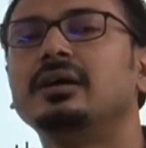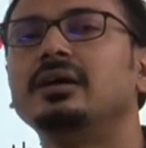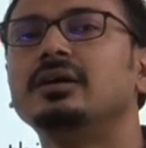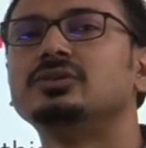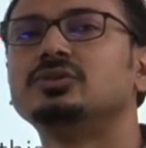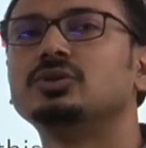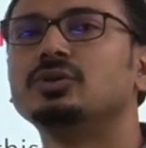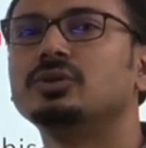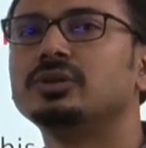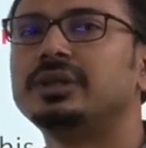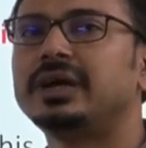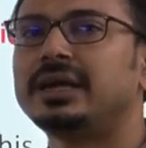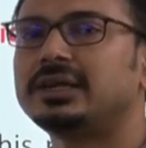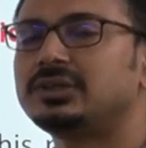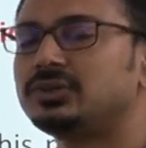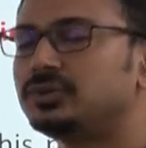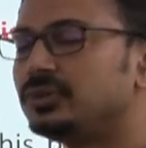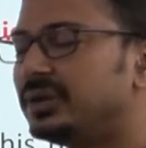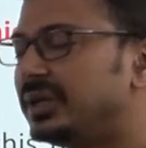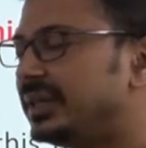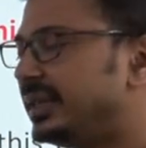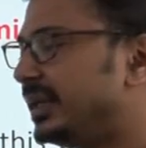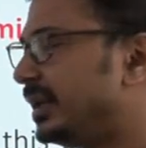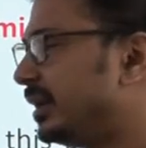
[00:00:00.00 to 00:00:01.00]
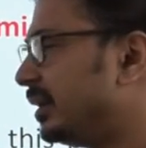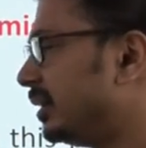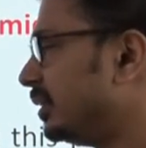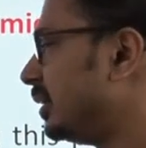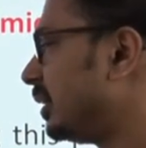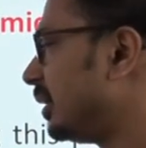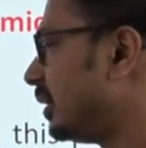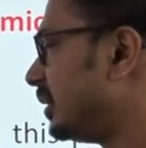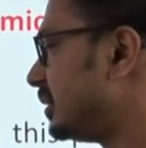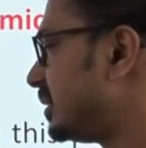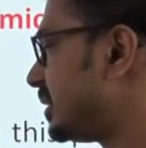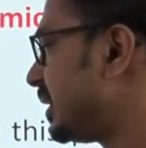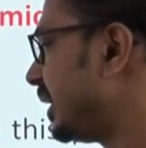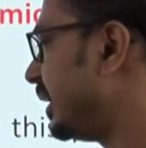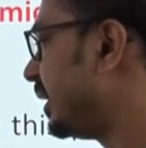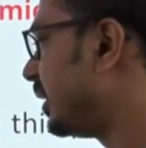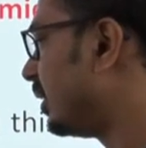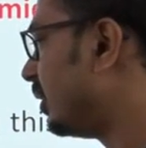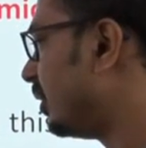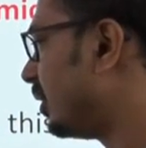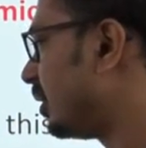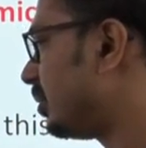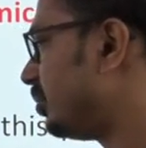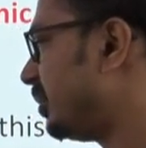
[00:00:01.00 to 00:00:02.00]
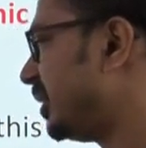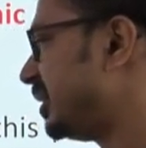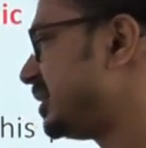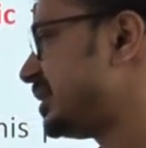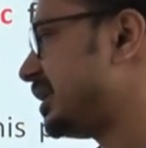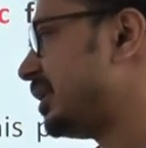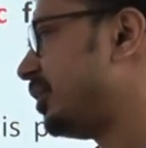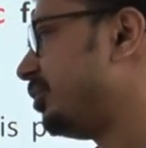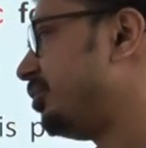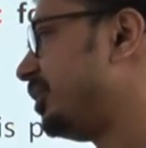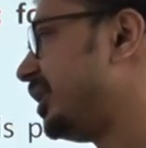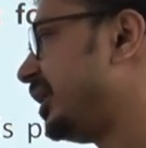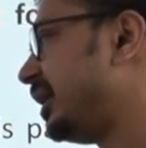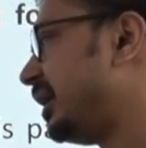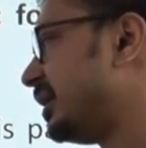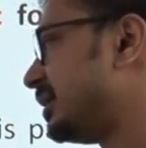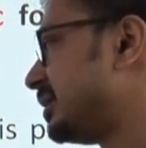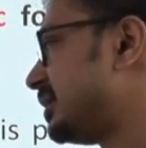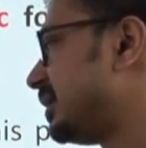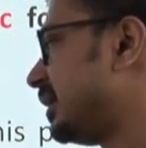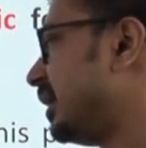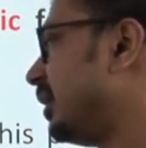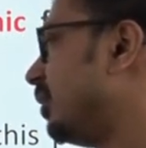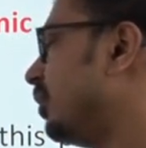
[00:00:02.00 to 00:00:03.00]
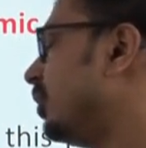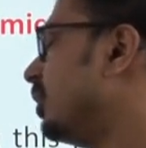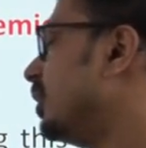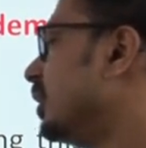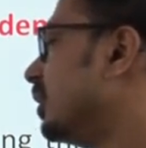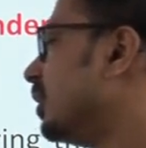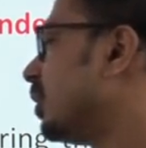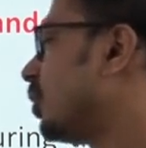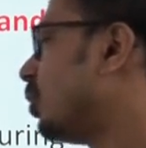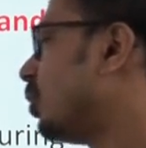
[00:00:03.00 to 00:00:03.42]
So that's why they, the state governments have been asked. Now the